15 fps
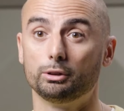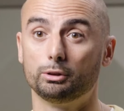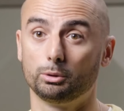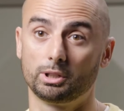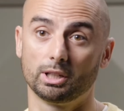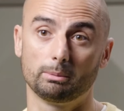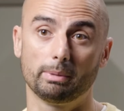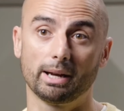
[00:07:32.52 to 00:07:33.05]
To
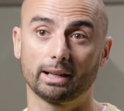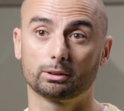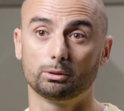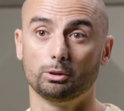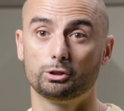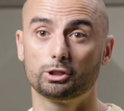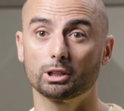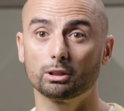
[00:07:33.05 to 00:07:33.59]
get back
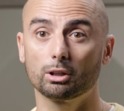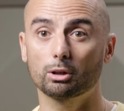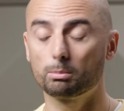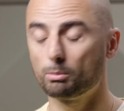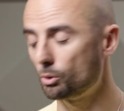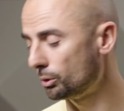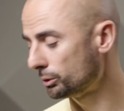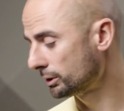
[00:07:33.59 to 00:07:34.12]
to a Genlock
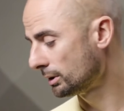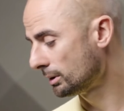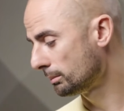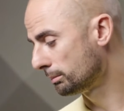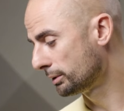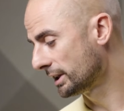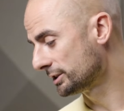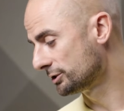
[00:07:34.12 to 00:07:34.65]
mode,
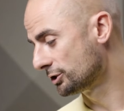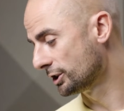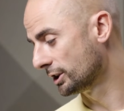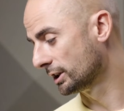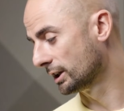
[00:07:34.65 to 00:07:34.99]
press G